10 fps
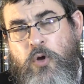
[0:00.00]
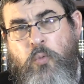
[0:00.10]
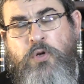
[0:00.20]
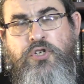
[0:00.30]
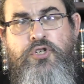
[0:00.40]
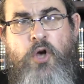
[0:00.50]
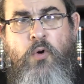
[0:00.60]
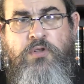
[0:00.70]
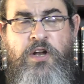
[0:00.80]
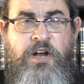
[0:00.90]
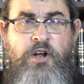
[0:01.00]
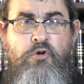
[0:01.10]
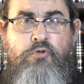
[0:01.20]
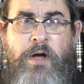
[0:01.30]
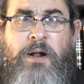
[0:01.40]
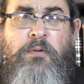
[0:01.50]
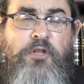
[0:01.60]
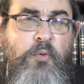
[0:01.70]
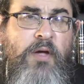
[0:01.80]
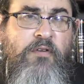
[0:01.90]
Which shows on an incredible
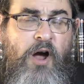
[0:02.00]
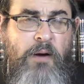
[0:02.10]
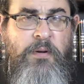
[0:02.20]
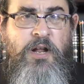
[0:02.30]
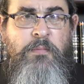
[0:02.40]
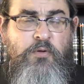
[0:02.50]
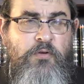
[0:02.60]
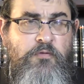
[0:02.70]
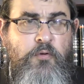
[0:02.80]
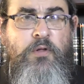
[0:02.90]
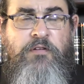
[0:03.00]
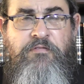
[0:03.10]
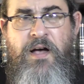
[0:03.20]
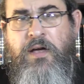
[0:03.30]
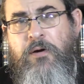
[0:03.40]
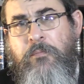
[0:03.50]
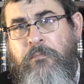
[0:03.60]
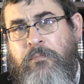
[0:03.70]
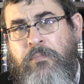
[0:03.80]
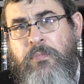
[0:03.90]
degree of harmony between fuel and fire.
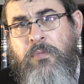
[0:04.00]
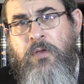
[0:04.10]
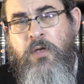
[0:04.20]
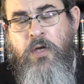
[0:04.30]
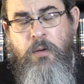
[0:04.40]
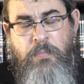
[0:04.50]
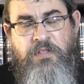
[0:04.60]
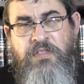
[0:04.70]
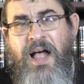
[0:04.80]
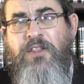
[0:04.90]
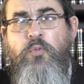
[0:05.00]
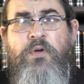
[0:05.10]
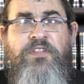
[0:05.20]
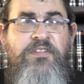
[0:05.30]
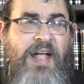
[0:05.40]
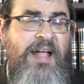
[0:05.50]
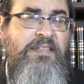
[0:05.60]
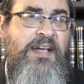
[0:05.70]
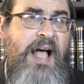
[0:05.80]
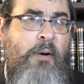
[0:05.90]
But
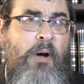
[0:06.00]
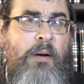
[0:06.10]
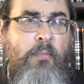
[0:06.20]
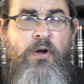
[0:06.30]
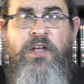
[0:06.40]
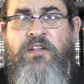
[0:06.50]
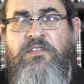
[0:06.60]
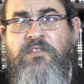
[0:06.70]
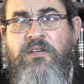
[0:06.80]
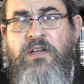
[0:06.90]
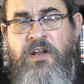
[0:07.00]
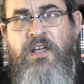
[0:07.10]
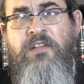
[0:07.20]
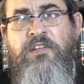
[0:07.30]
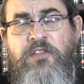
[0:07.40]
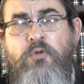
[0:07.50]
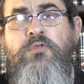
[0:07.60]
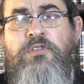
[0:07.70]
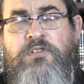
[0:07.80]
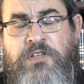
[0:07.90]
notwithstanding how harmonious it is, they're
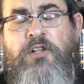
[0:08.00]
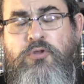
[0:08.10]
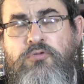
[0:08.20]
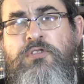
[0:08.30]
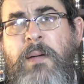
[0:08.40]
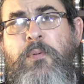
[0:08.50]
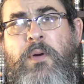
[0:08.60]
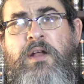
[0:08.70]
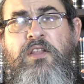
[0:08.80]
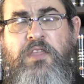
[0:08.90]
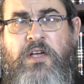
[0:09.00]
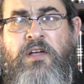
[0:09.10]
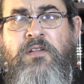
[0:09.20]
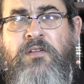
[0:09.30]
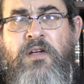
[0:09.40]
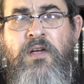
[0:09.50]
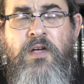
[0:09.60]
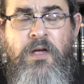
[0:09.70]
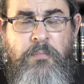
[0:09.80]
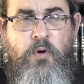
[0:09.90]
still two separated things,
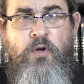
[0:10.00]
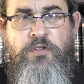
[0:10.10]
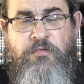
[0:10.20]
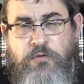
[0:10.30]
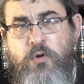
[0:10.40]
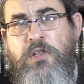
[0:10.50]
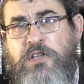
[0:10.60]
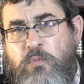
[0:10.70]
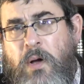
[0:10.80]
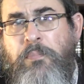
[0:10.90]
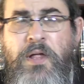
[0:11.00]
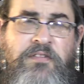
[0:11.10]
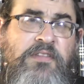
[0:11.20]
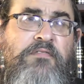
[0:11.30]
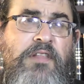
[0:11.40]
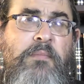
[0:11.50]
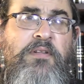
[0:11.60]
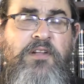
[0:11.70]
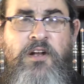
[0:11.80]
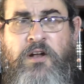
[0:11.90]
because the fuel is in one place and the flame
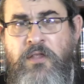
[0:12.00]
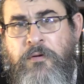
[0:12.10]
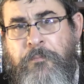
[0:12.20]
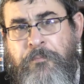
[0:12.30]
is in another.